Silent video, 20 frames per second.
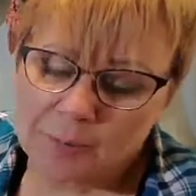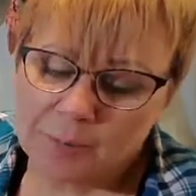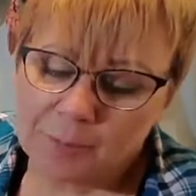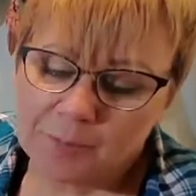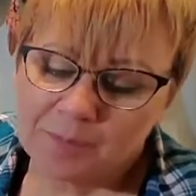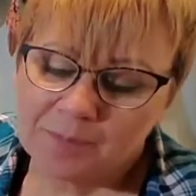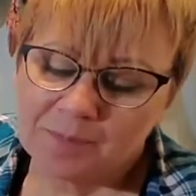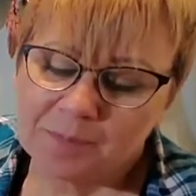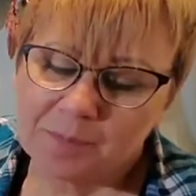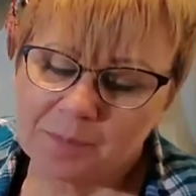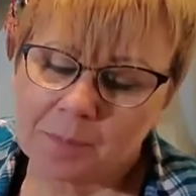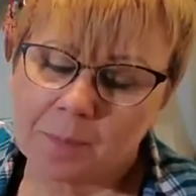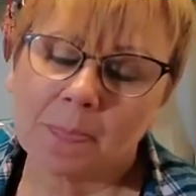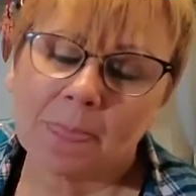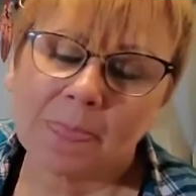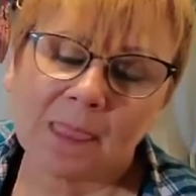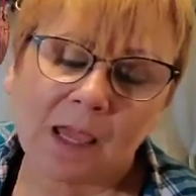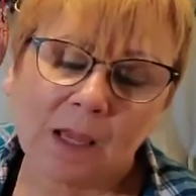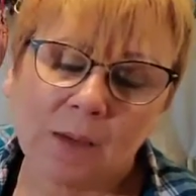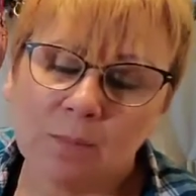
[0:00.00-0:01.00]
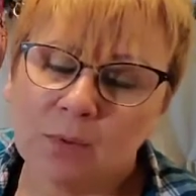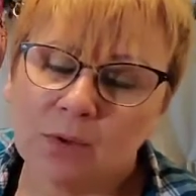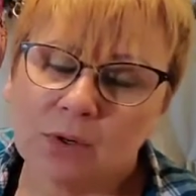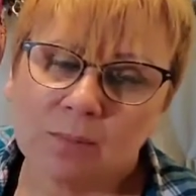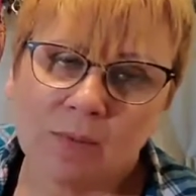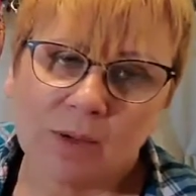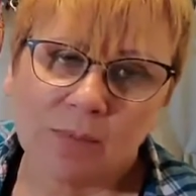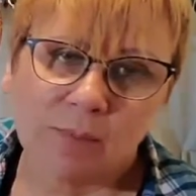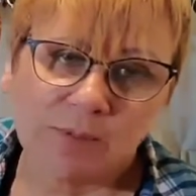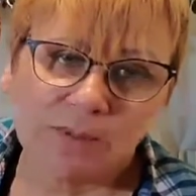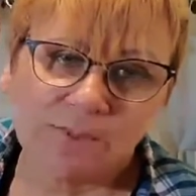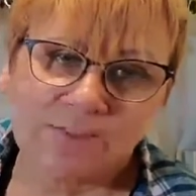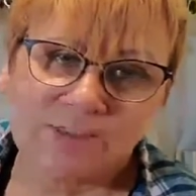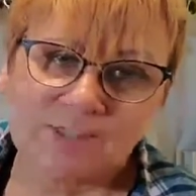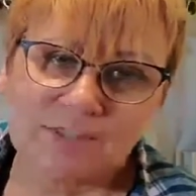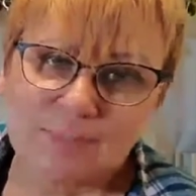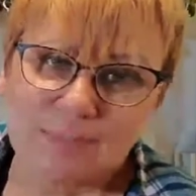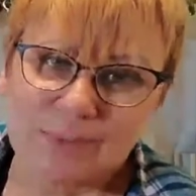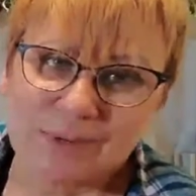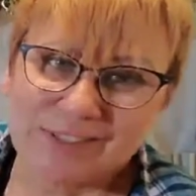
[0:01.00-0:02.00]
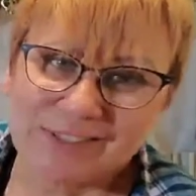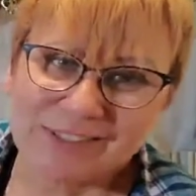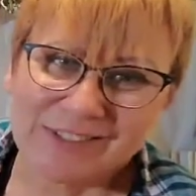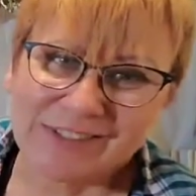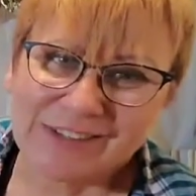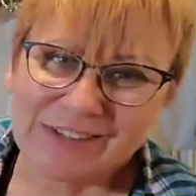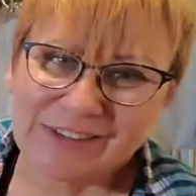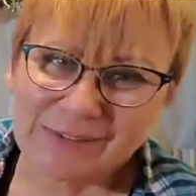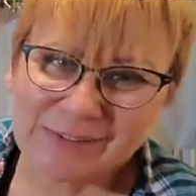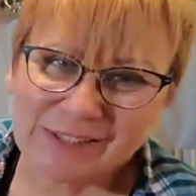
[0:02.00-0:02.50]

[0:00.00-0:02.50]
I put them on my Facebook,